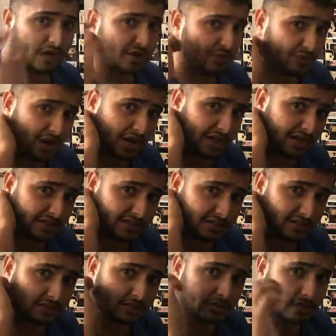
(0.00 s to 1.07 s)

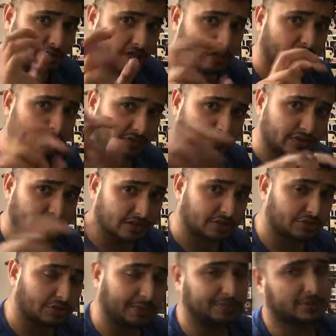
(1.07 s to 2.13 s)
writing the
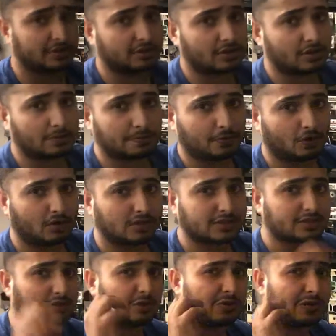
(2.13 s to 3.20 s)
description on the box.
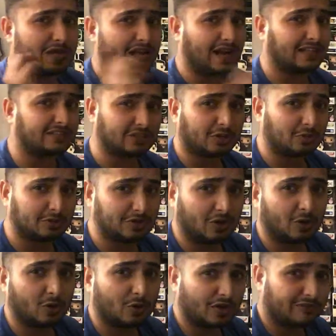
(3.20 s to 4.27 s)
So I don't
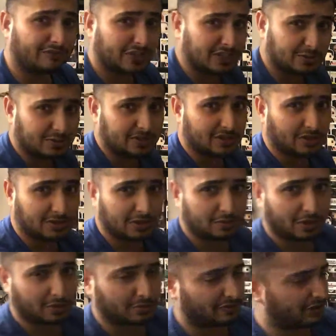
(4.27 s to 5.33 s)
know if this was the only
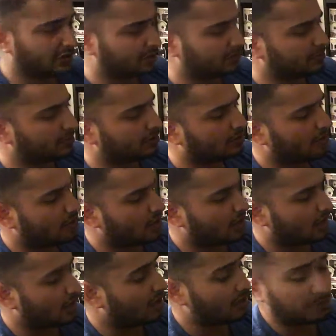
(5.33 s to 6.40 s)
pop available.
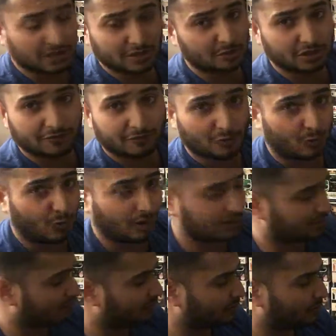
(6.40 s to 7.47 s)
But even if it
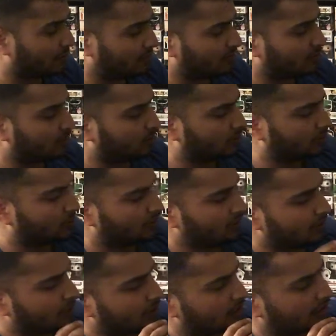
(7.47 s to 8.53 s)
was, quite cool.
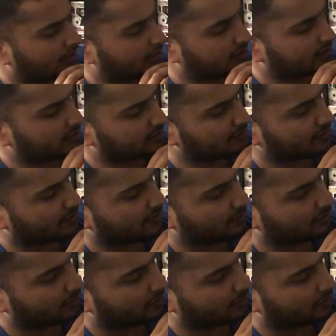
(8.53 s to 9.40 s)
There seems like there